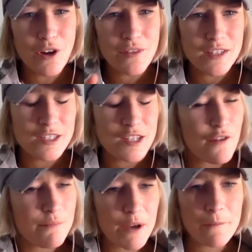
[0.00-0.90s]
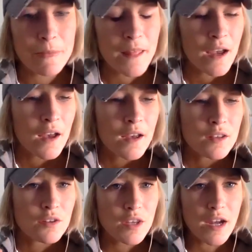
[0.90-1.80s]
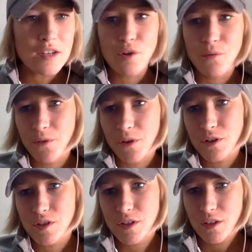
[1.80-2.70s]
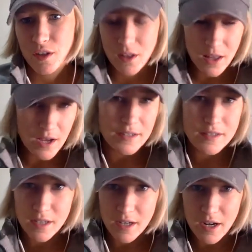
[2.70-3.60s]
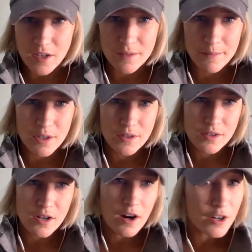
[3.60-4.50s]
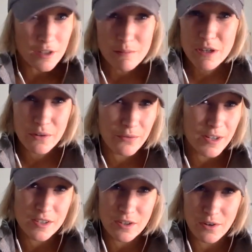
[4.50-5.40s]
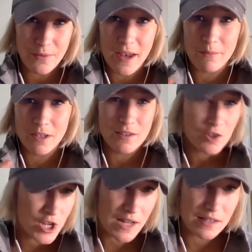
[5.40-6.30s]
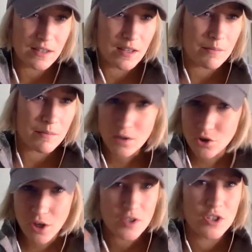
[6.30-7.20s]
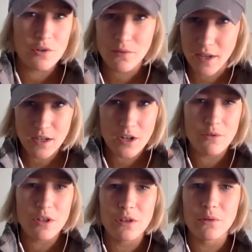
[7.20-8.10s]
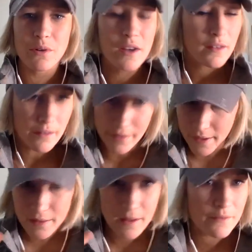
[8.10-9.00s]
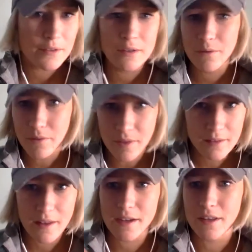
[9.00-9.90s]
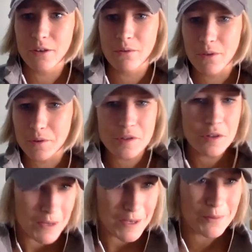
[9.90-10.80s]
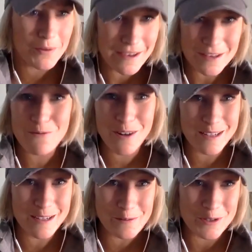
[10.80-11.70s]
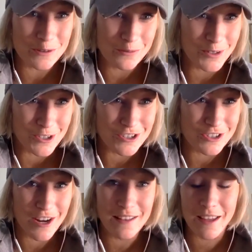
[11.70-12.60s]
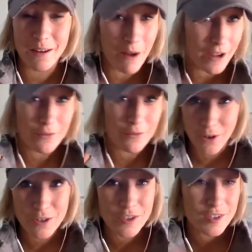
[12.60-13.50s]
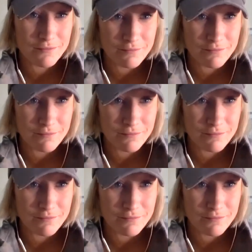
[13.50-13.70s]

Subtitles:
all this stuff. But guys, your first clients and customers are going to be your friends and your family. Chat to them. They trust you. They know you. They love you. They like you. Those are the people that you want to go to first, right? Like my first